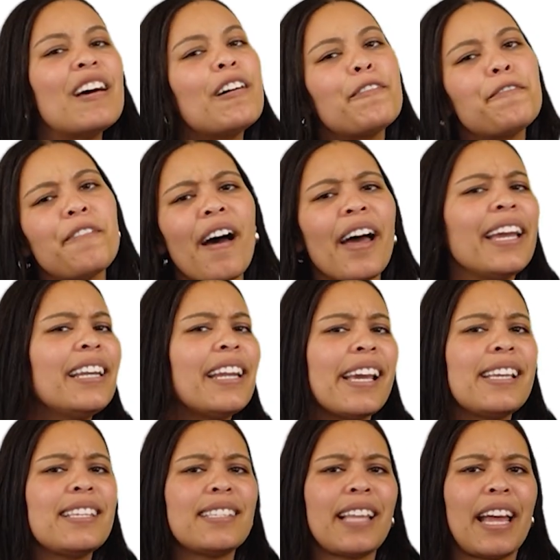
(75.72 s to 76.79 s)
Find
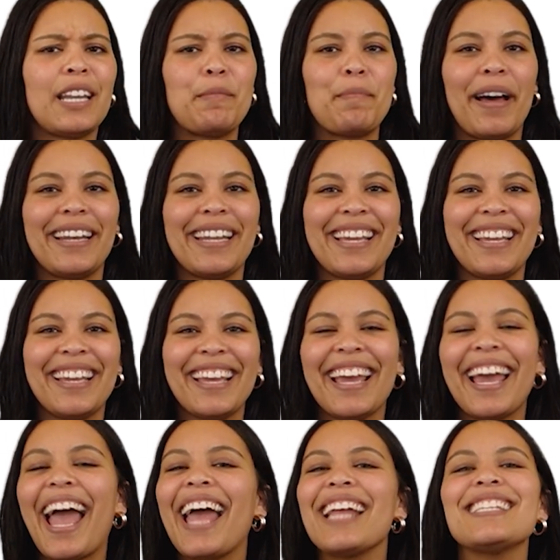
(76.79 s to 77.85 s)
a study buddy
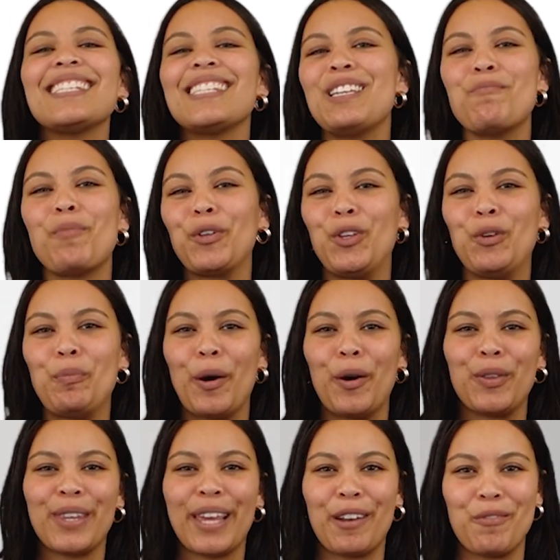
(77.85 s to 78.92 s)
and see what you
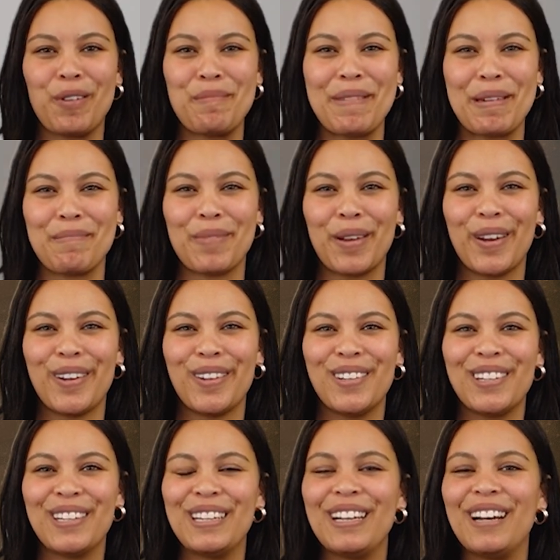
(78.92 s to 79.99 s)
both can remember.
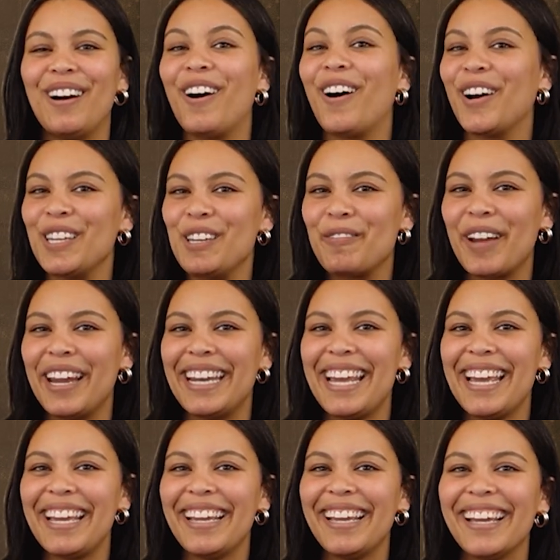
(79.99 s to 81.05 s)
Are you
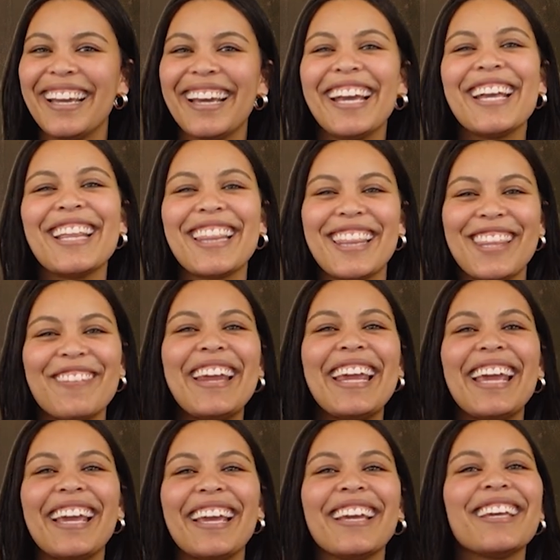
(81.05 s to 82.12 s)
ready?
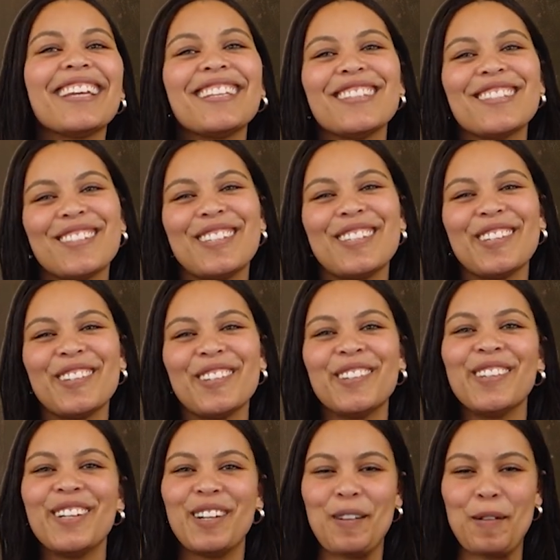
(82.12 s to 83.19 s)
3,
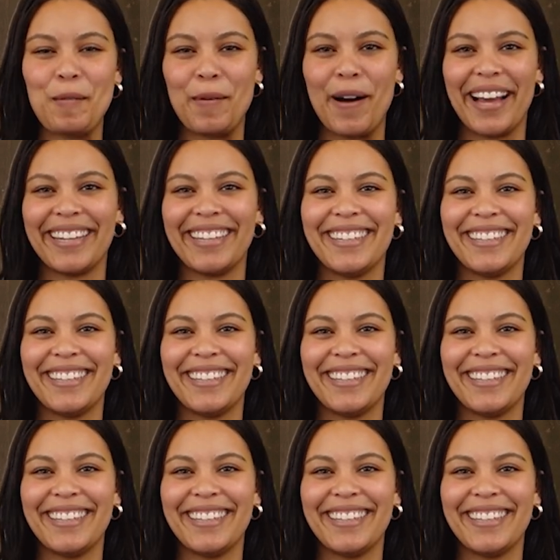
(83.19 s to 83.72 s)
2, 1.